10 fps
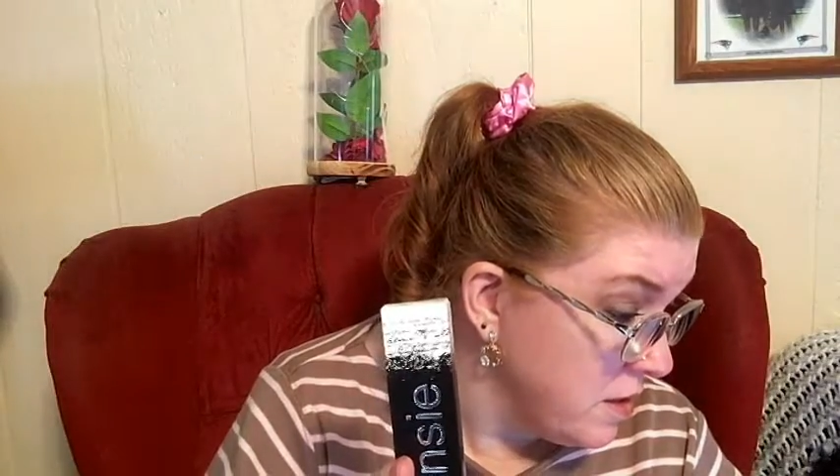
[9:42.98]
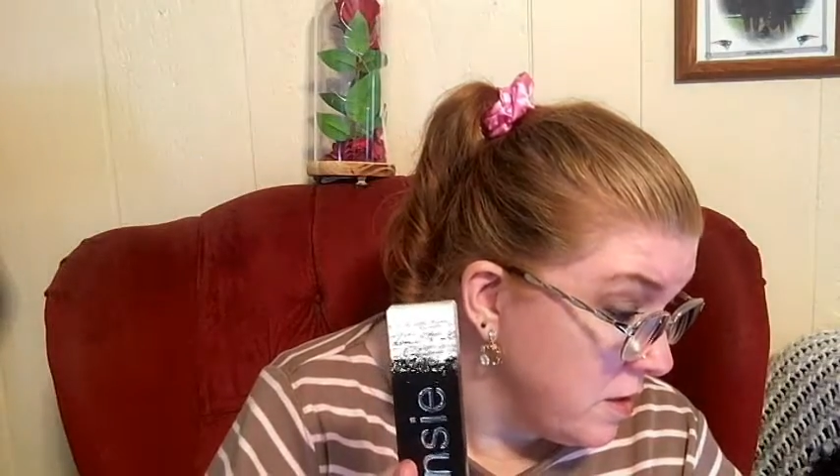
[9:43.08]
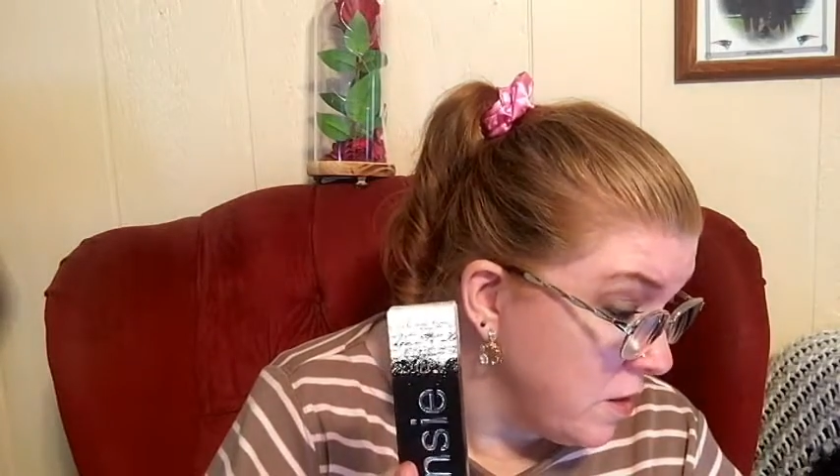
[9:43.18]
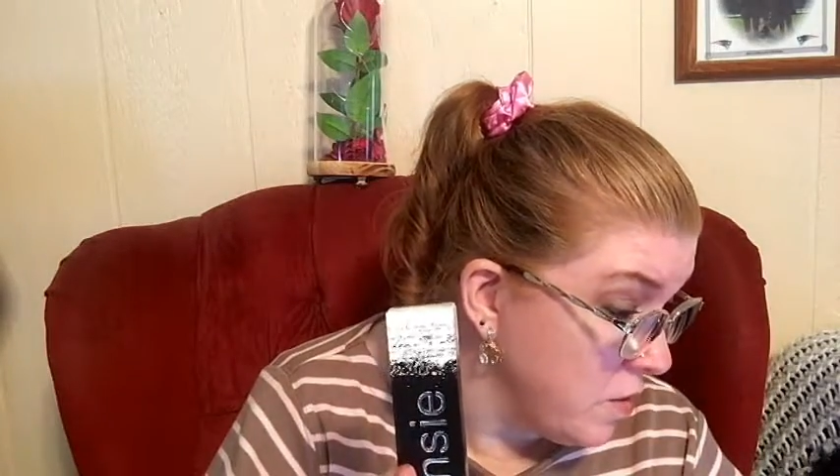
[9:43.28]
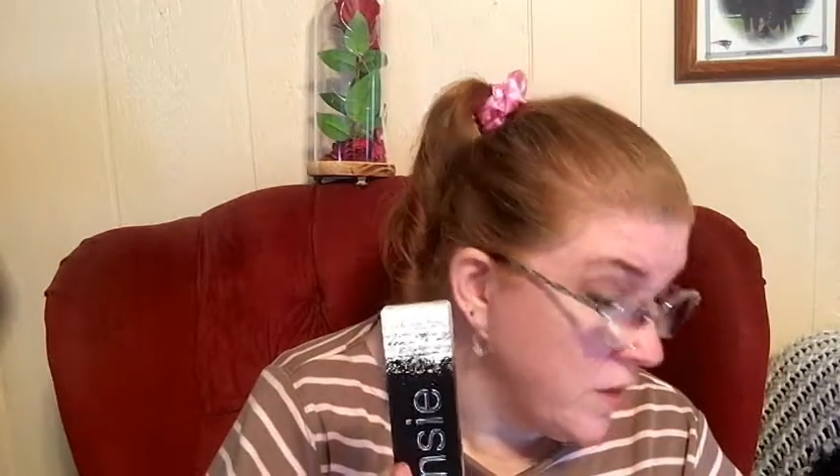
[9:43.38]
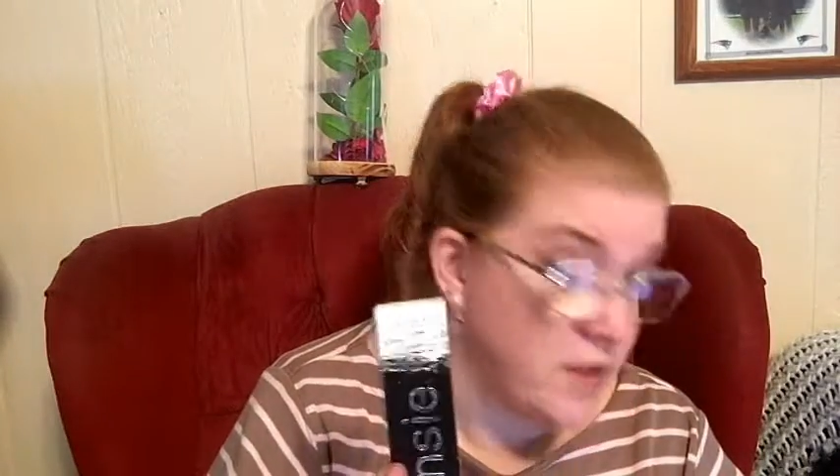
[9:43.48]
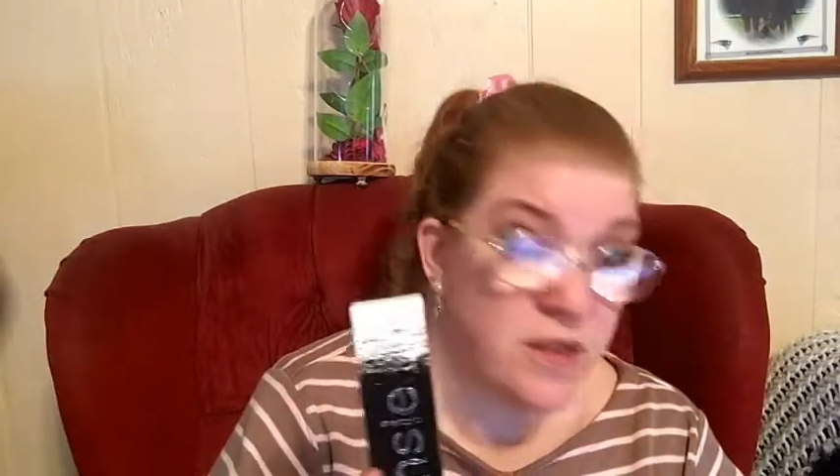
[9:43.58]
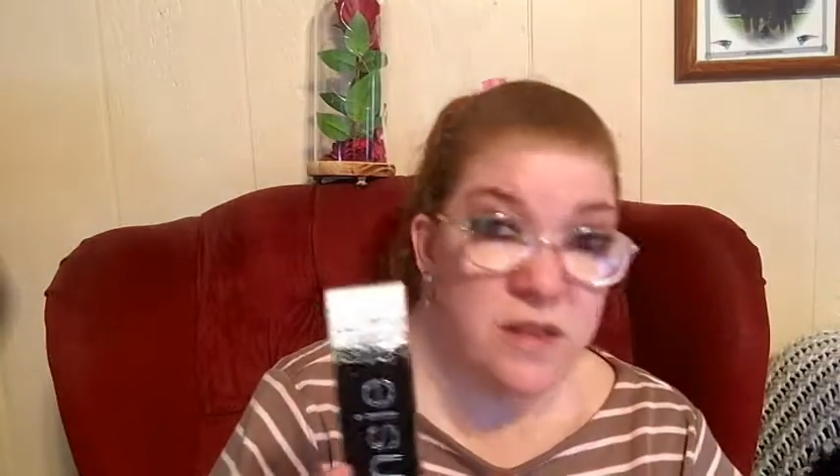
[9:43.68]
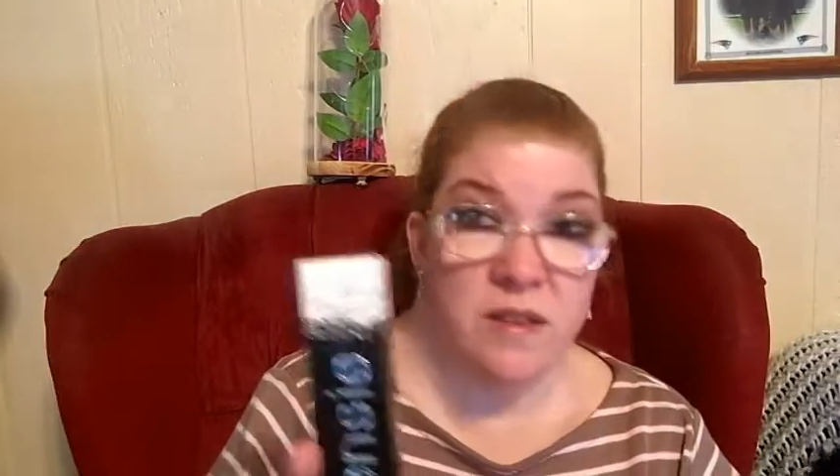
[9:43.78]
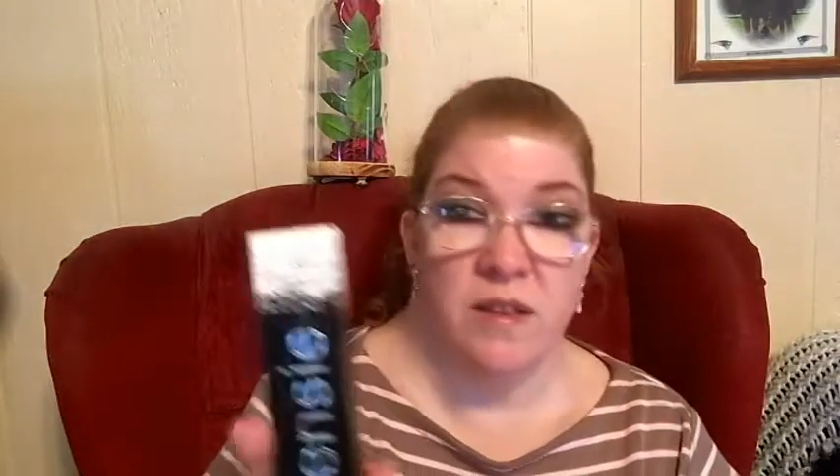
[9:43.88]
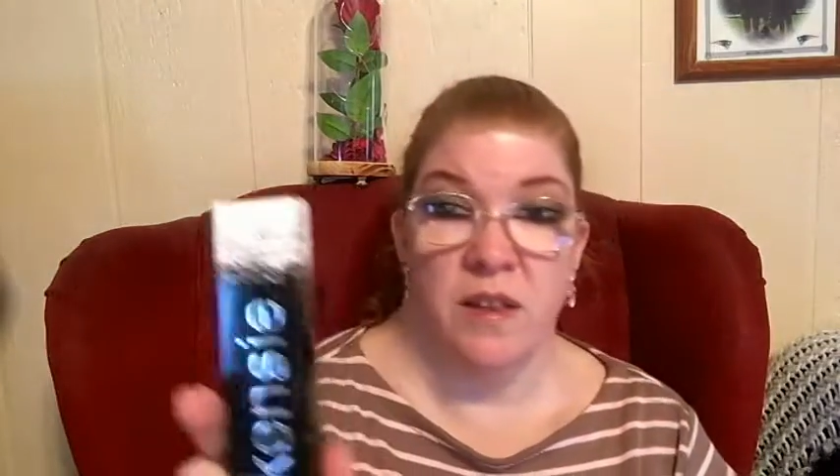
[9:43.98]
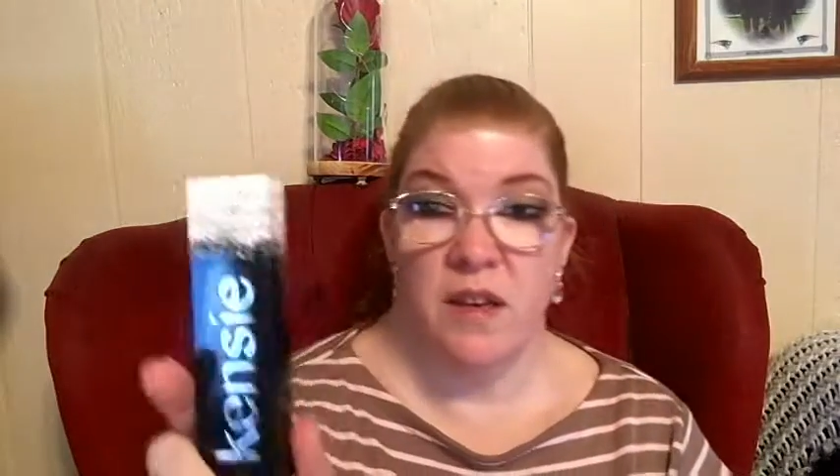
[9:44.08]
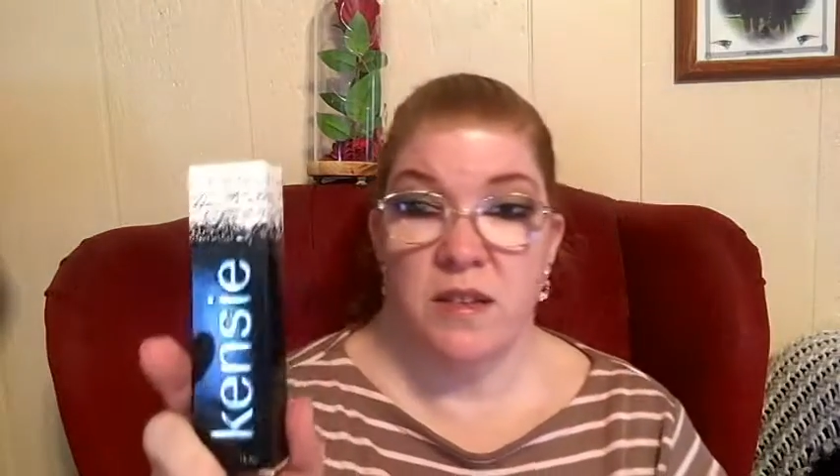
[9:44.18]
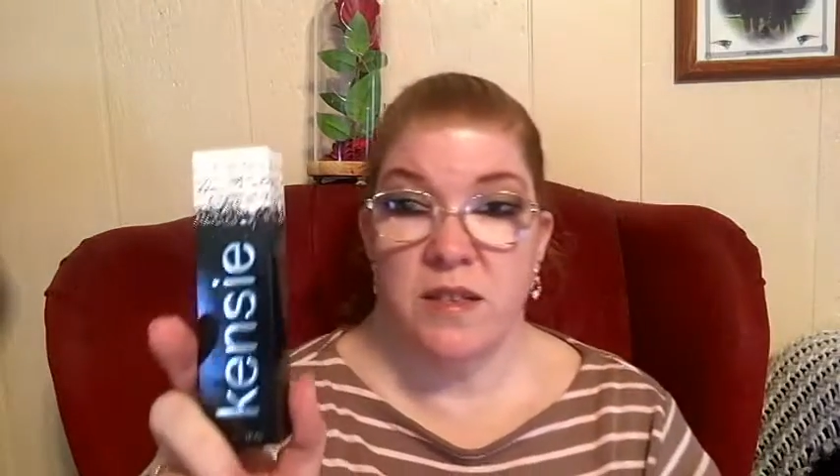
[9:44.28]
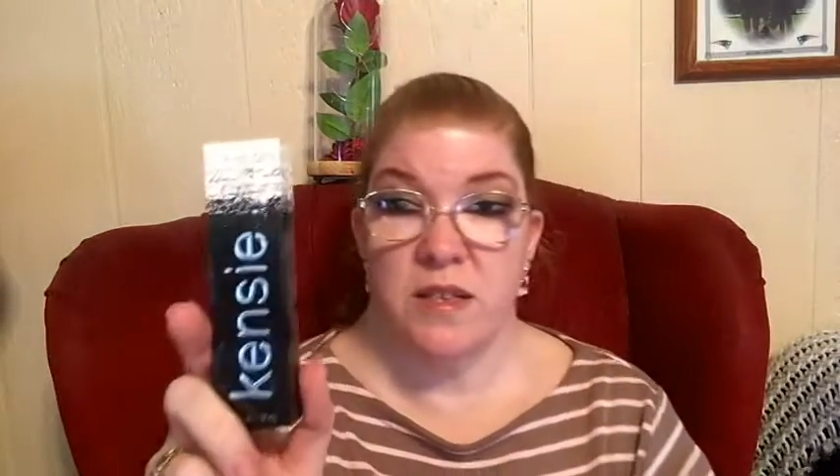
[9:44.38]
So this is a
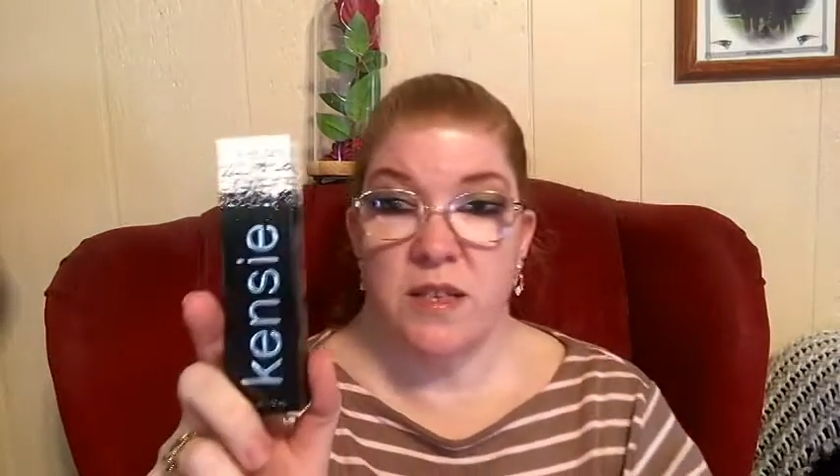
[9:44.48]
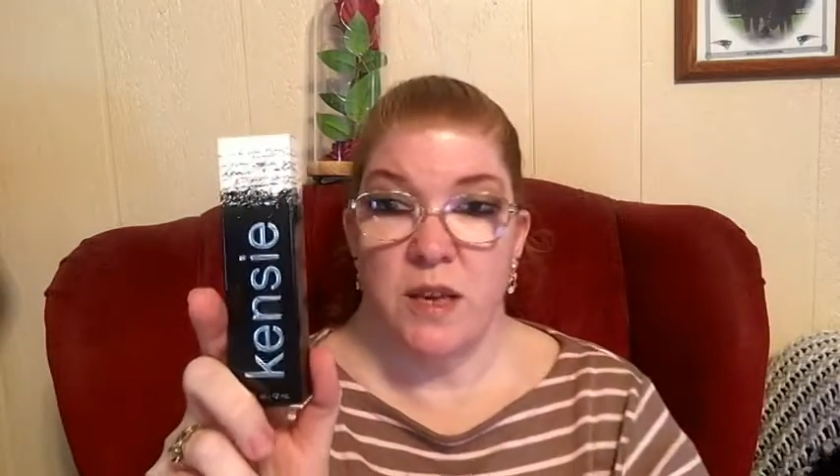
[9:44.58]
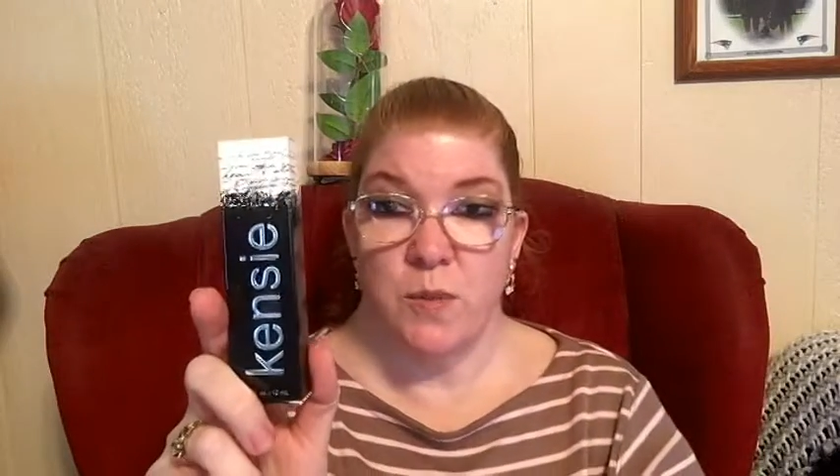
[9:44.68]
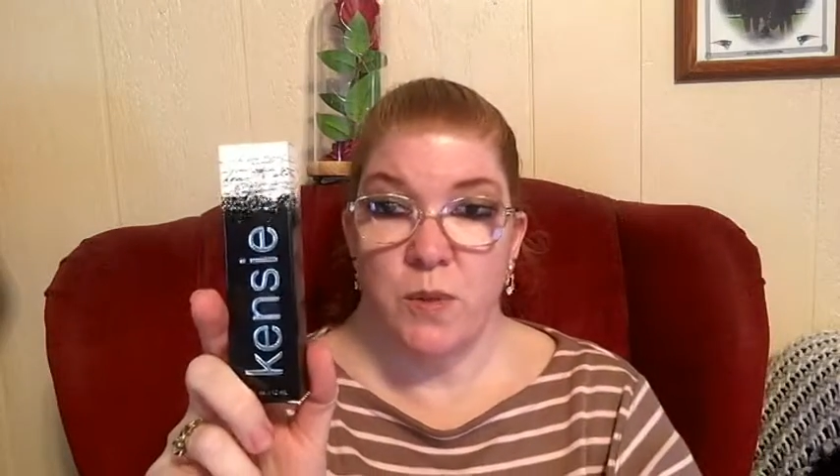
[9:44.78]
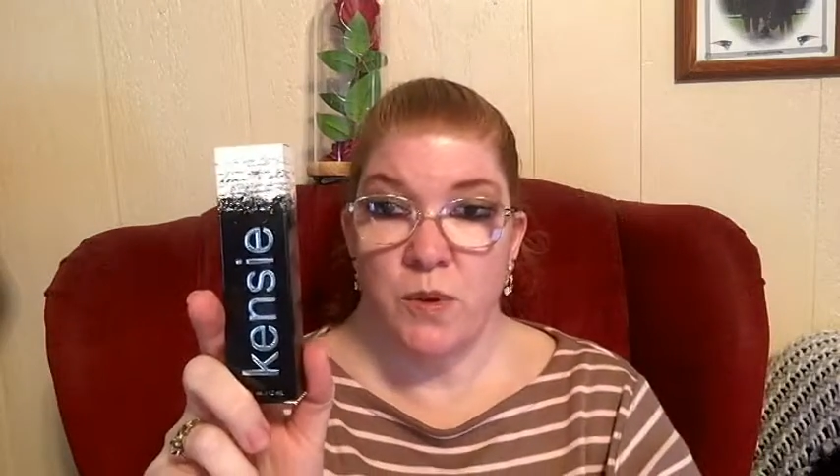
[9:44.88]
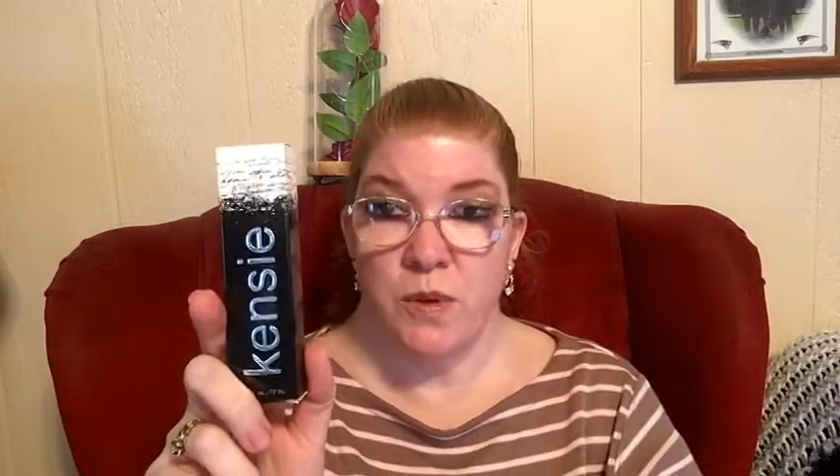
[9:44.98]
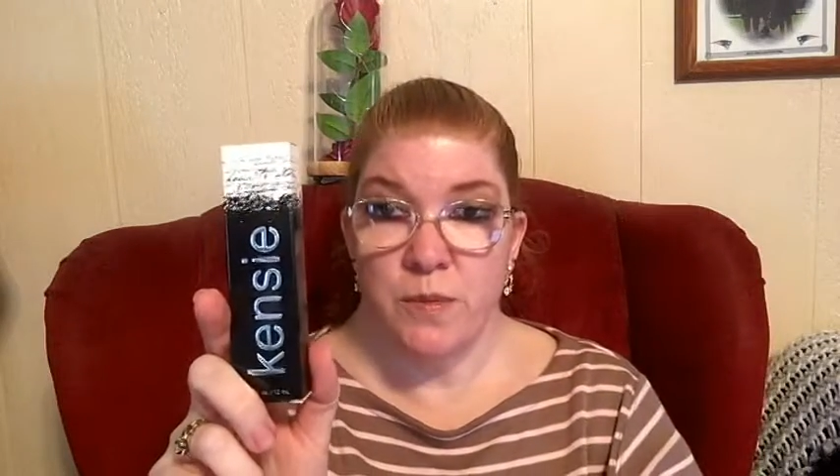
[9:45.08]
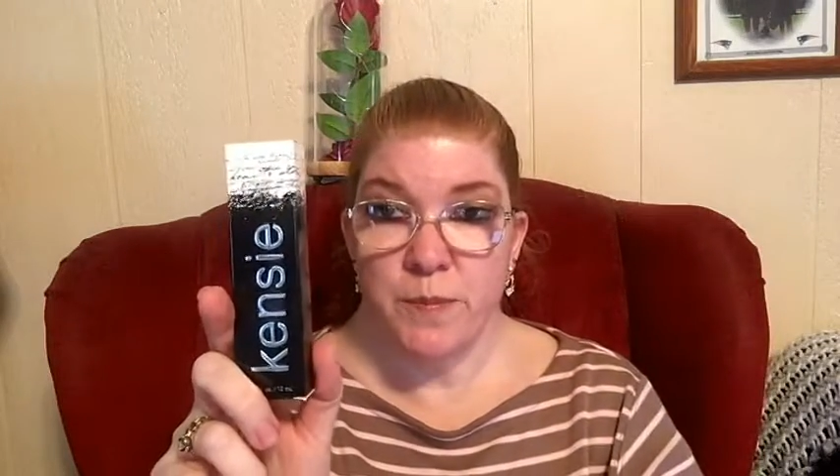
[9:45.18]
deluxe sample.